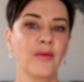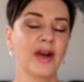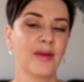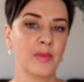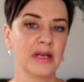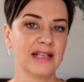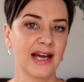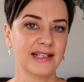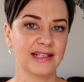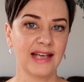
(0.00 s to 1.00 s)
will admit
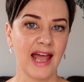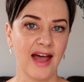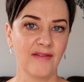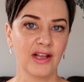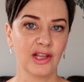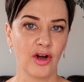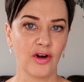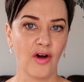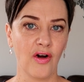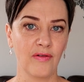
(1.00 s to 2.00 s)
I didn't have a
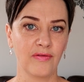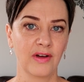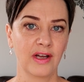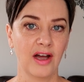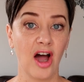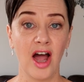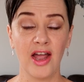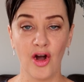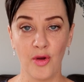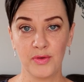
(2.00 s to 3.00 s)
lot of high
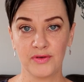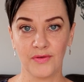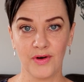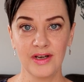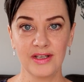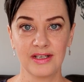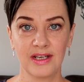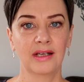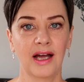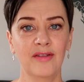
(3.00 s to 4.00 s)
hopes for it.
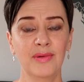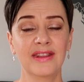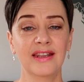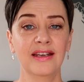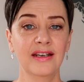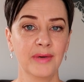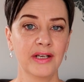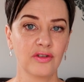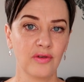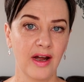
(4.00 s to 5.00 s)
I've been thinking
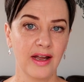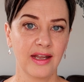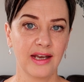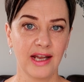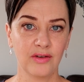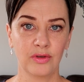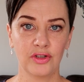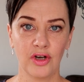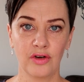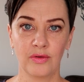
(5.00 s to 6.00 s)
about trying a natural
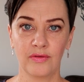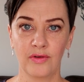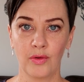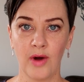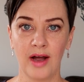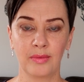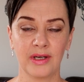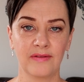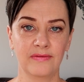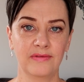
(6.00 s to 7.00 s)
deodorant for a while
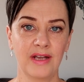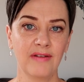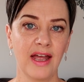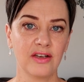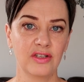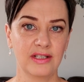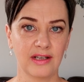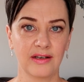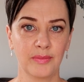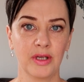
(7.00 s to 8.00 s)
but I've never actually
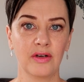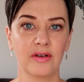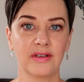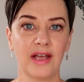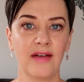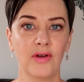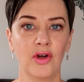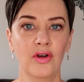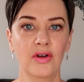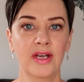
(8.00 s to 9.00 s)
done it because I've
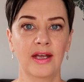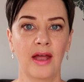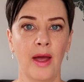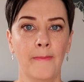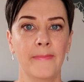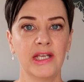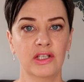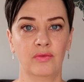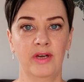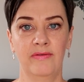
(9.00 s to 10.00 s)
heard
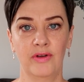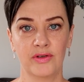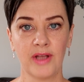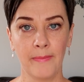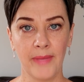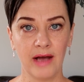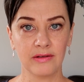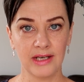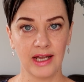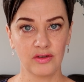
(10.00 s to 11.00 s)
mixed reviews
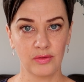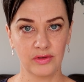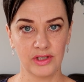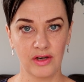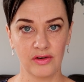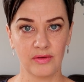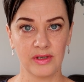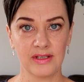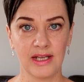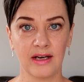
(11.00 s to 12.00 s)
about natural
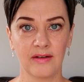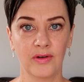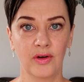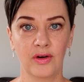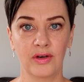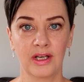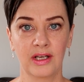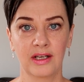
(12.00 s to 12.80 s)
deodorants and I've heard